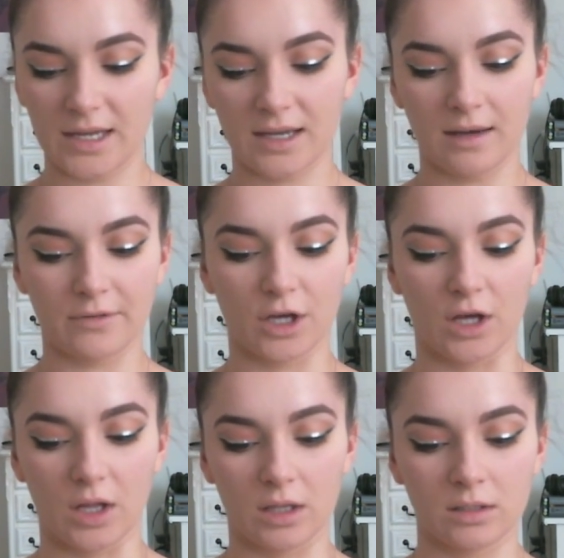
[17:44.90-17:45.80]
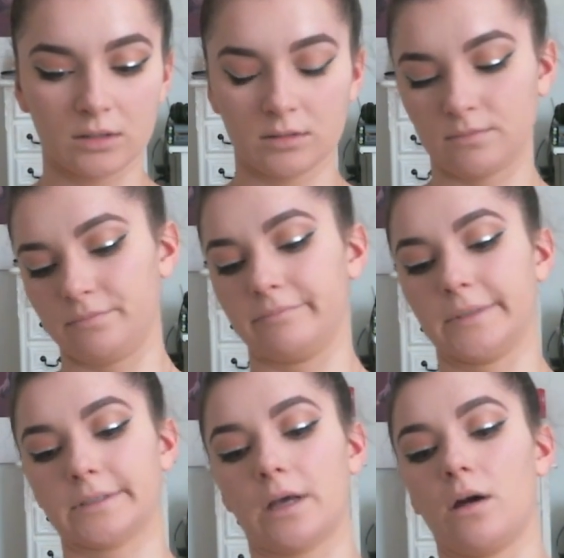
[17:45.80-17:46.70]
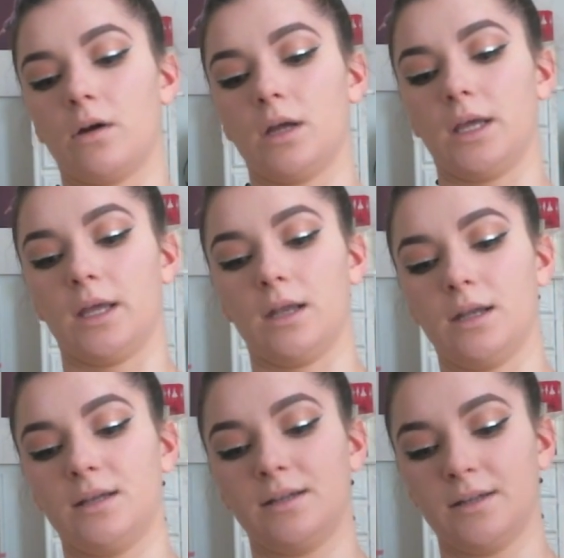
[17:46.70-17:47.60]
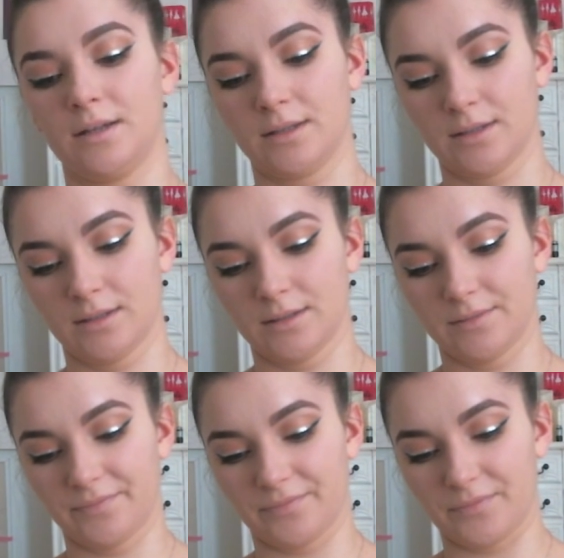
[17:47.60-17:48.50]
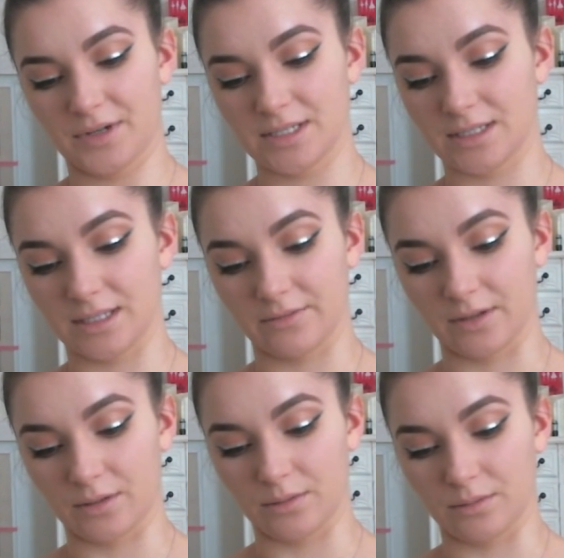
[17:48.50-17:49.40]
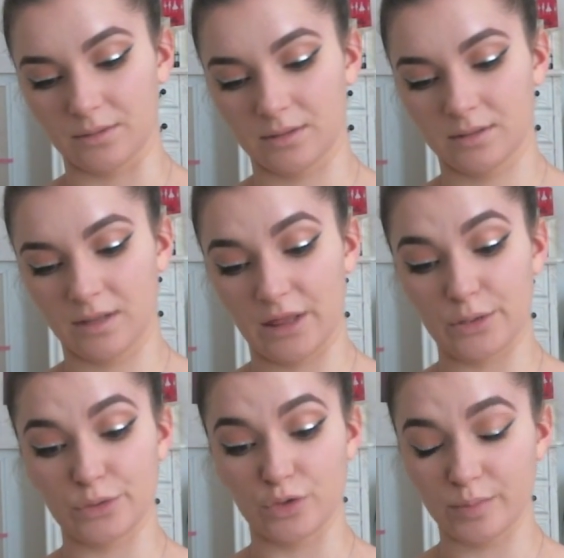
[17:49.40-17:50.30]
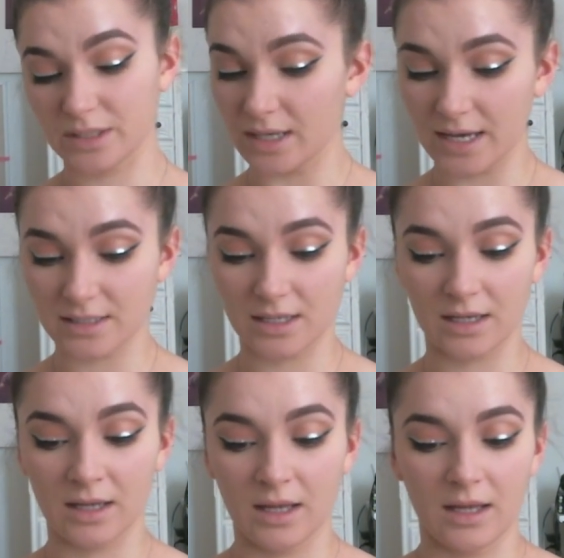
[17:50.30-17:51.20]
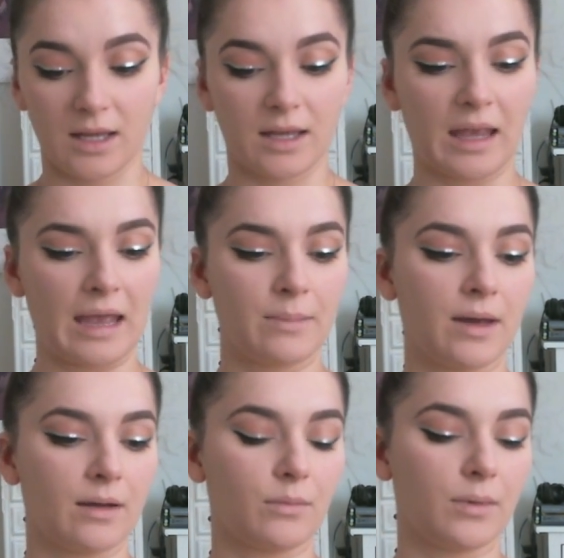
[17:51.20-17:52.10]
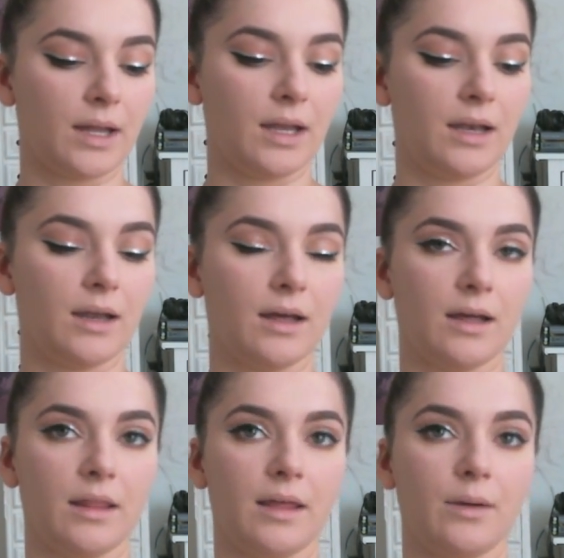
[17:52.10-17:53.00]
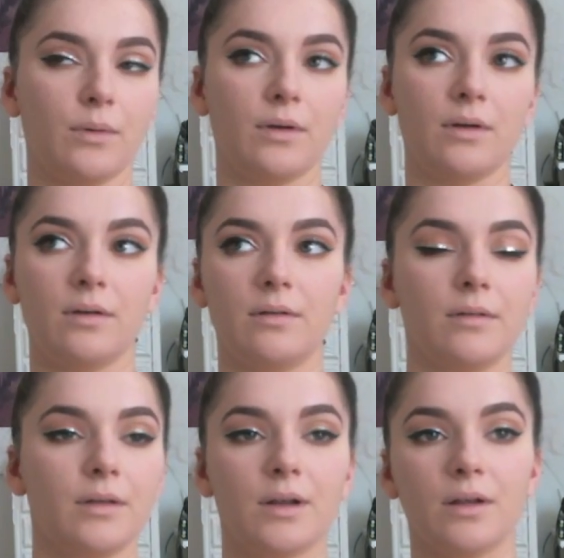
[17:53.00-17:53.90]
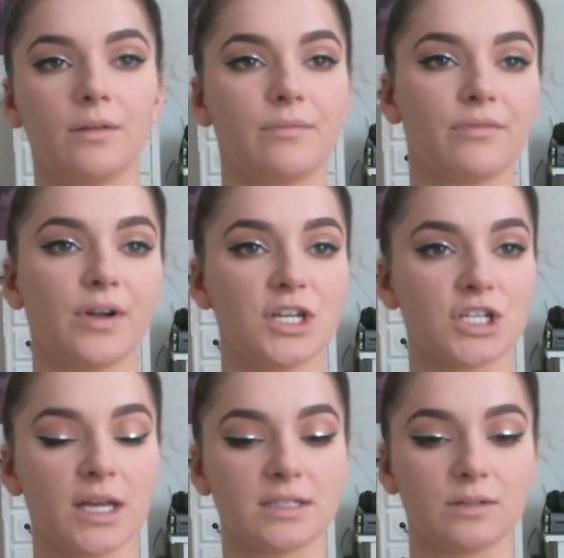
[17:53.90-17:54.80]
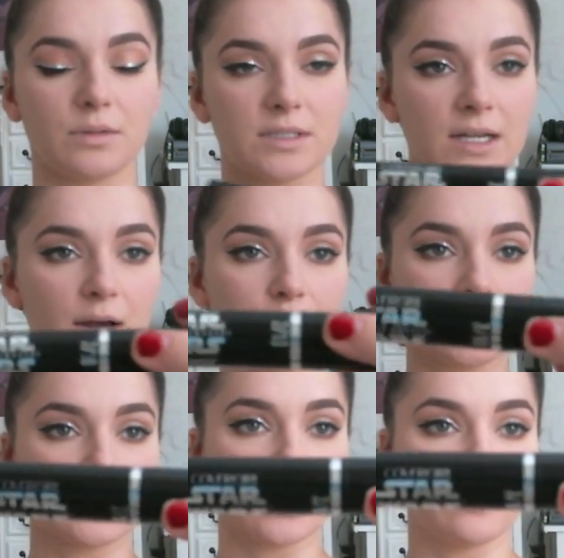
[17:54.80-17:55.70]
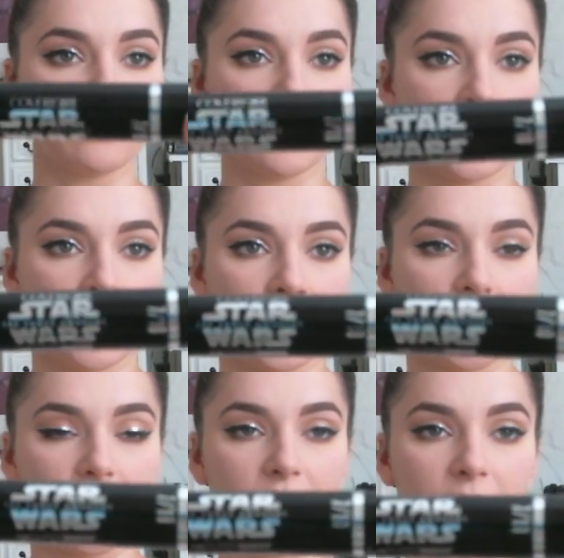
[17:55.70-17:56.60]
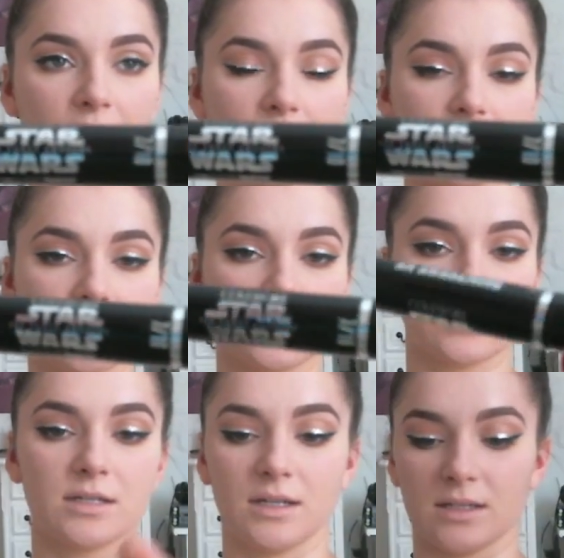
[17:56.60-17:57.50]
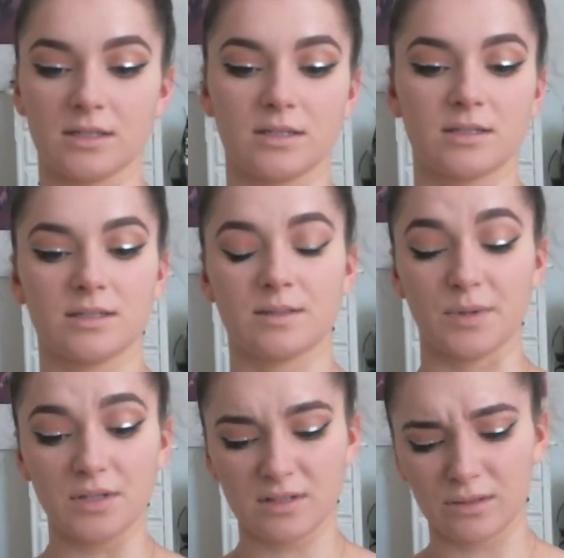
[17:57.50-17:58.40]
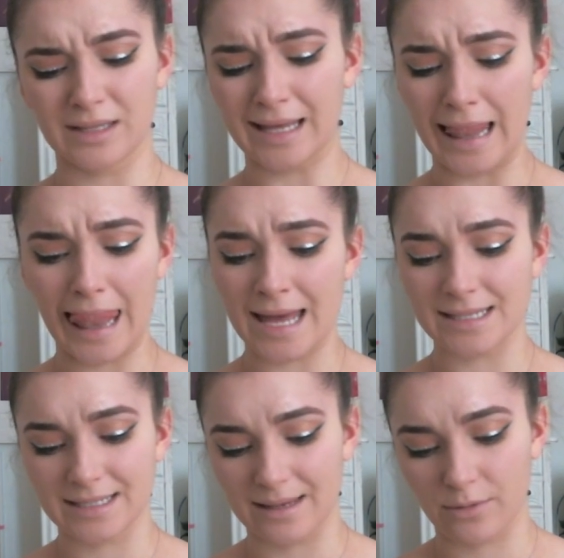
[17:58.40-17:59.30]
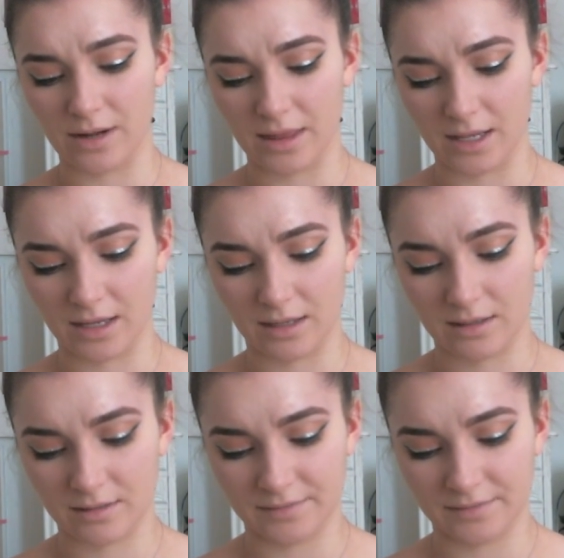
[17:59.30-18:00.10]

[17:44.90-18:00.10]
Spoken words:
CoverGirl mascara in, what is this even called? The Supersizer. It came out when they were, you know, franchising all the Star Wars stuff, and it's supposed to look like a lightsaber, I think.